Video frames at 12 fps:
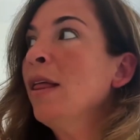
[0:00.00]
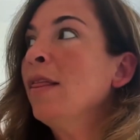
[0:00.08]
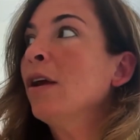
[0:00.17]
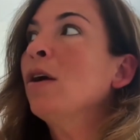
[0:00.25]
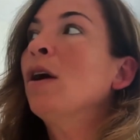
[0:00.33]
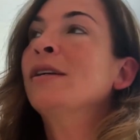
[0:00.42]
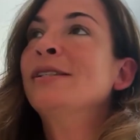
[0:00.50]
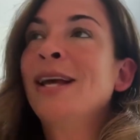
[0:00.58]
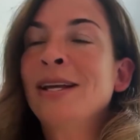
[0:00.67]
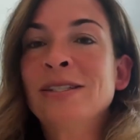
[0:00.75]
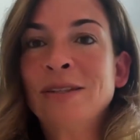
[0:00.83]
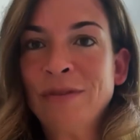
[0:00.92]
There are
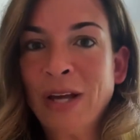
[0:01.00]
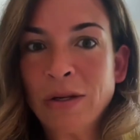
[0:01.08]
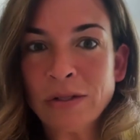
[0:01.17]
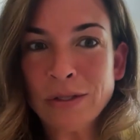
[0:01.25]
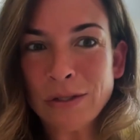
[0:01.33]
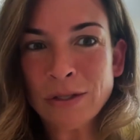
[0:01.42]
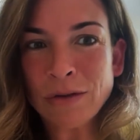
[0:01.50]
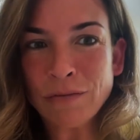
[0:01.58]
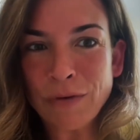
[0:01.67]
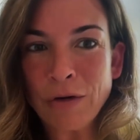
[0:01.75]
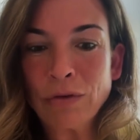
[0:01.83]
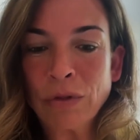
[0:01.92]
tens of thousands of
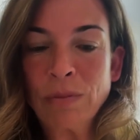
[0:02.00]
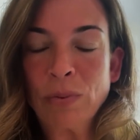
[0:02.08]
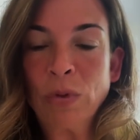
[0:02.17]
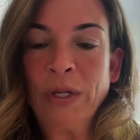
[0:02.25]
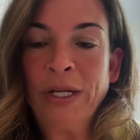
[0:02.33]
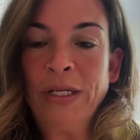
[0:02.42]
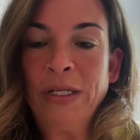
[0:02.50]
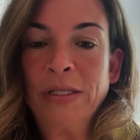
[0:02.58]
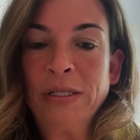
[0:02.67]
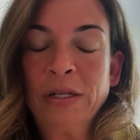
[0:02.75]
federal employees,